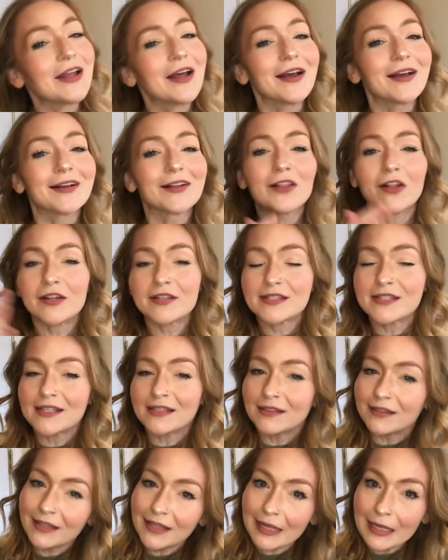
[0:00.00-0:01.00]
a glossy
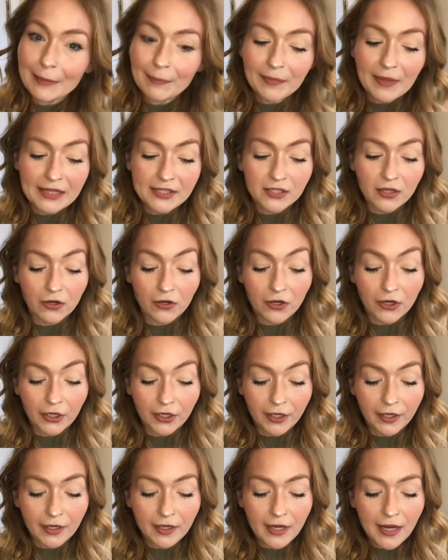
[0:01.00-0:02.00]
lip, that's all
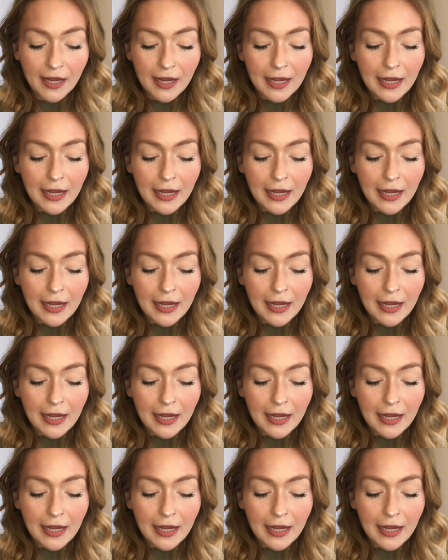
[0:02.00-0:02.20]
good.